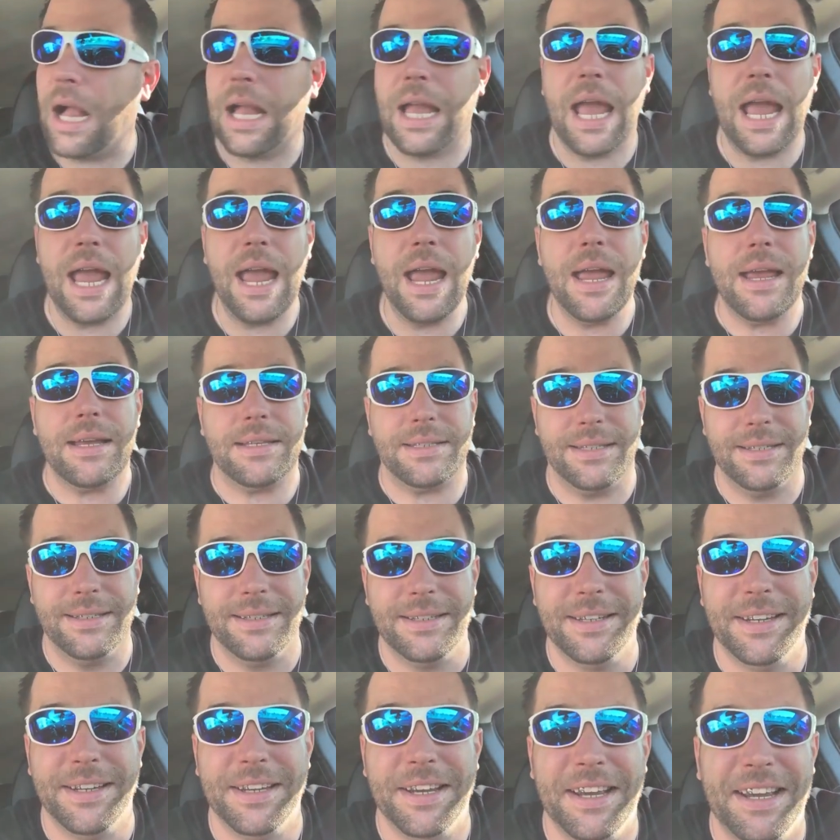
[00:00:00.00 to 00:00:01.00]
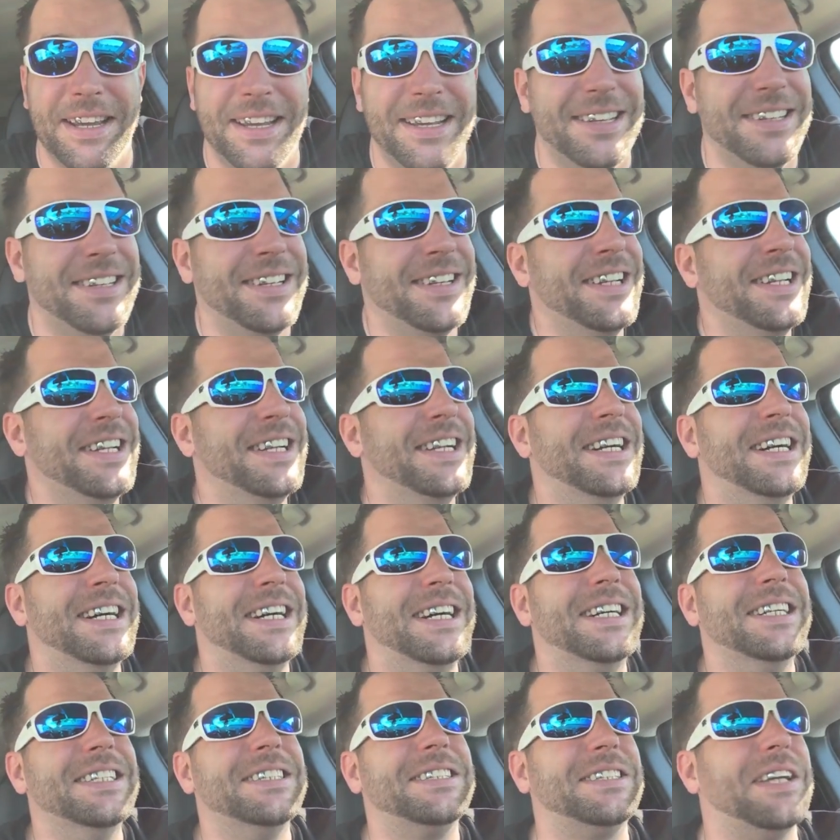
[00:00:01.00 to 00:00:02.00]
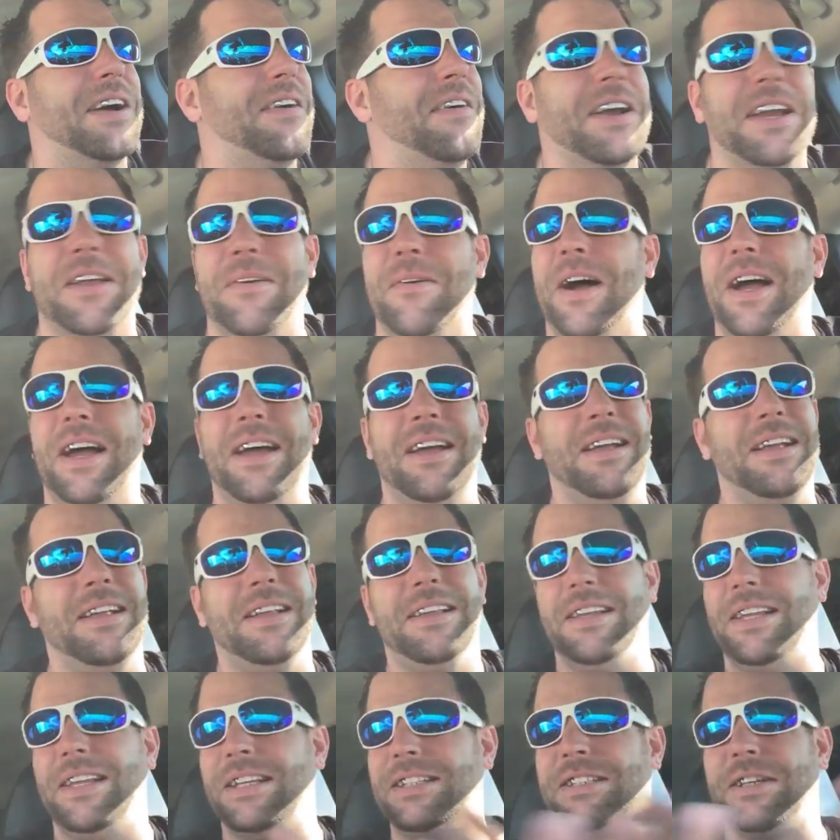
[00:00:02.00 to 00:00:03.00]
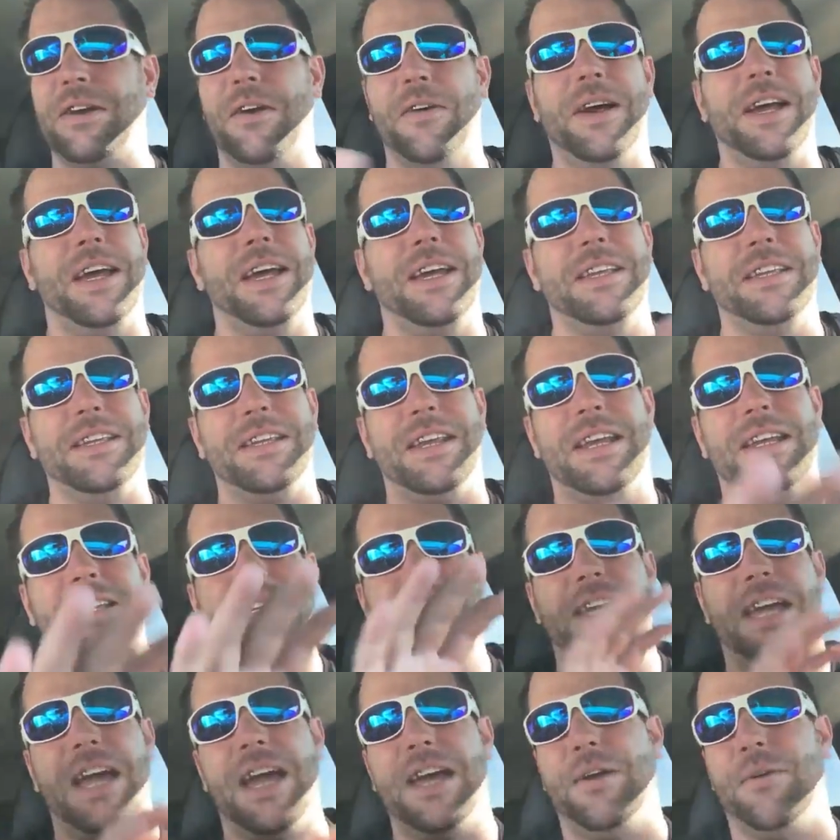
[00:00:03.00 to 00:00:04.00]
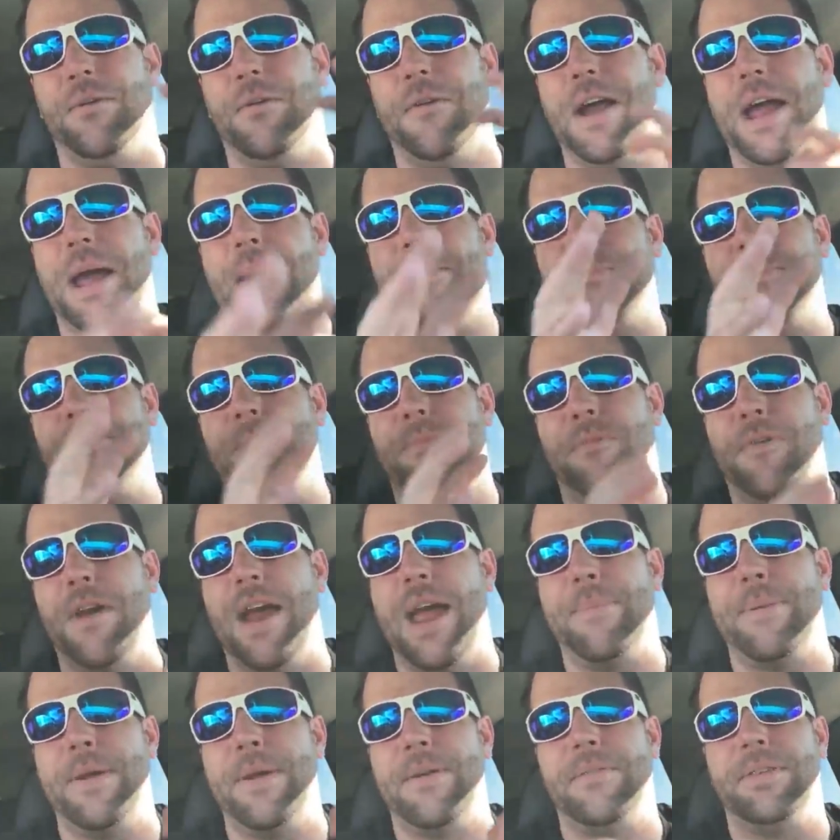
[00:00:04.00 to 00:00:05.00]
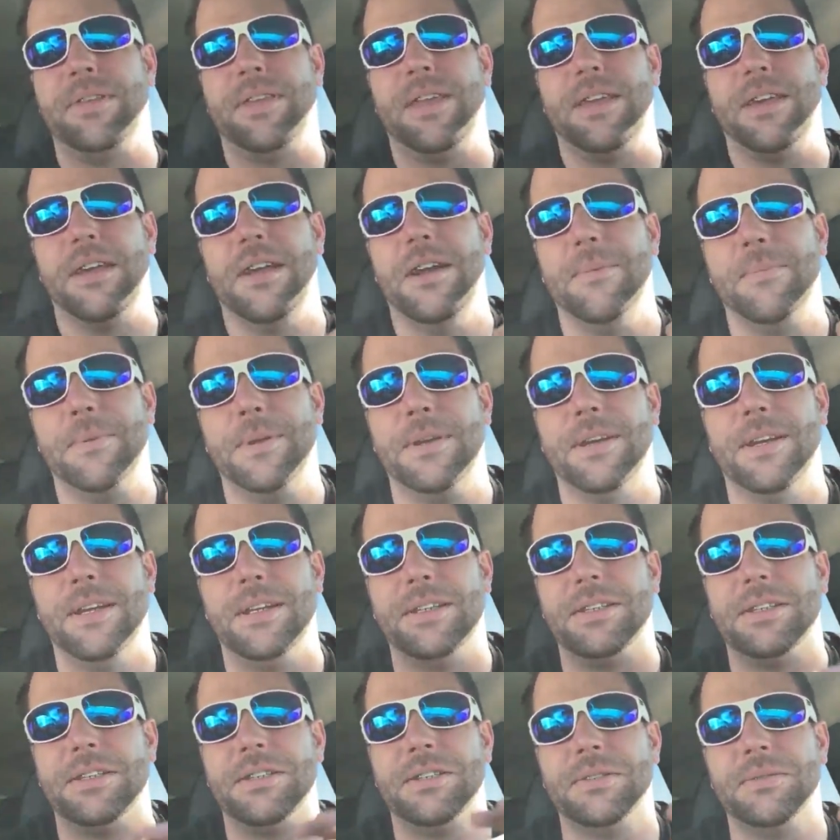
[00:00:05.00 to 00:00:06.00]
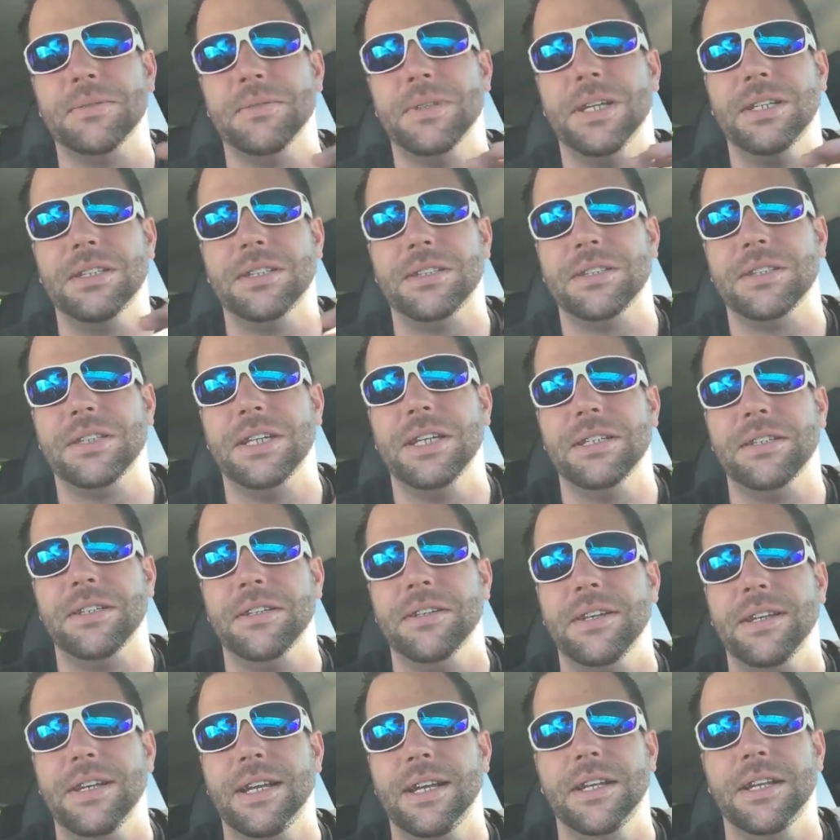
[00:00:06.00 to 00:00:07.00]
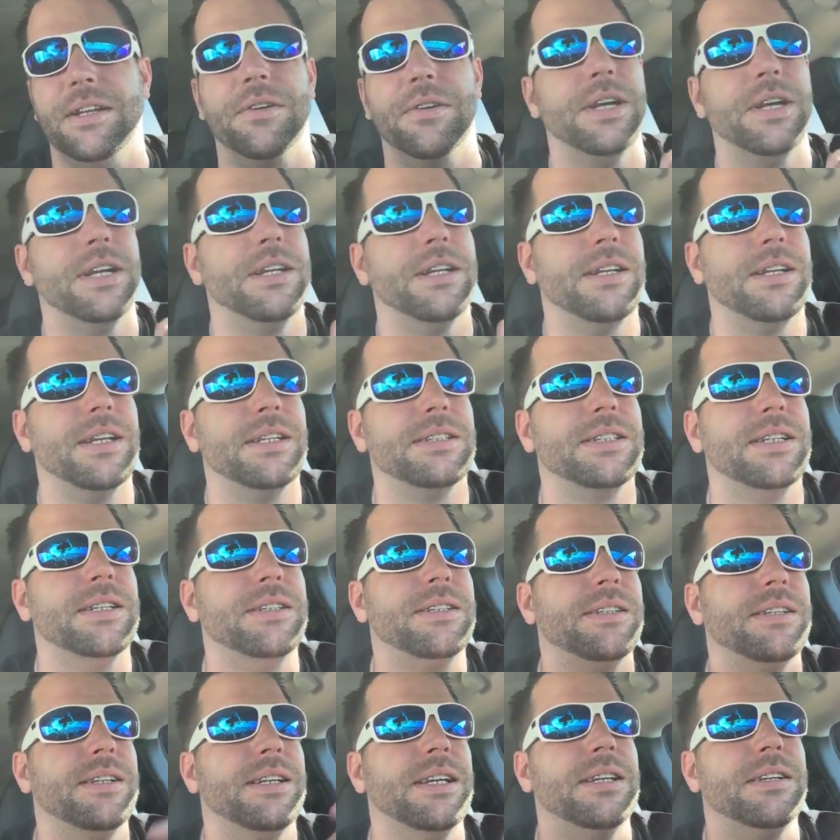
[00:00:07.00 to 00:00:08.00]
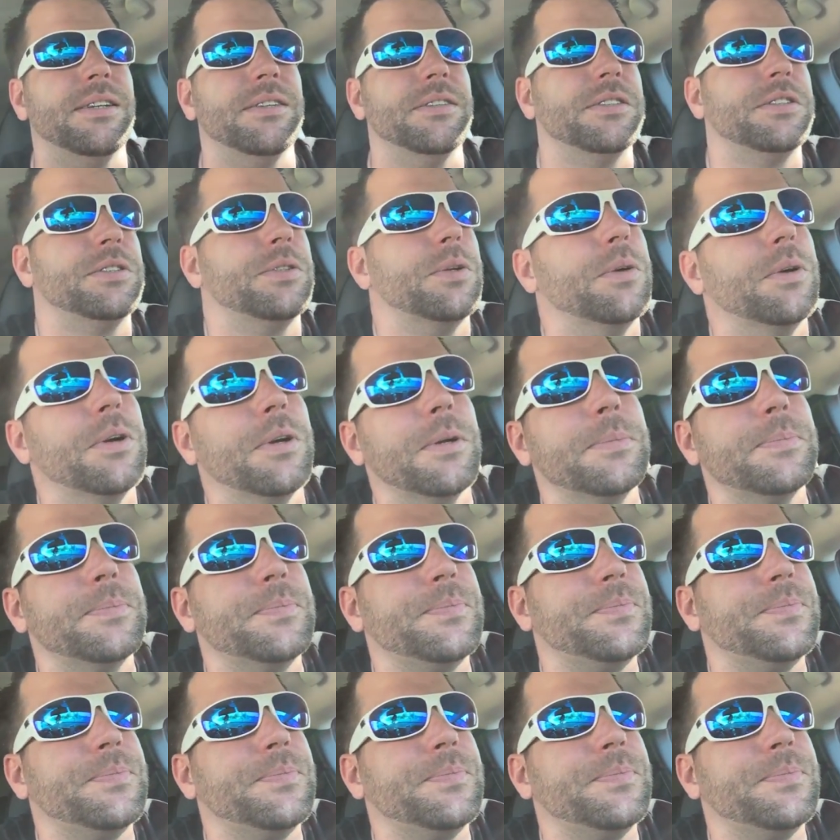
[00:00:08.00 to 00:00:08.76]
I can't. So anyway, let's go ahead and kind of wrap everything up, and let's get to the nitty-gritty, and let's get to the end of the story.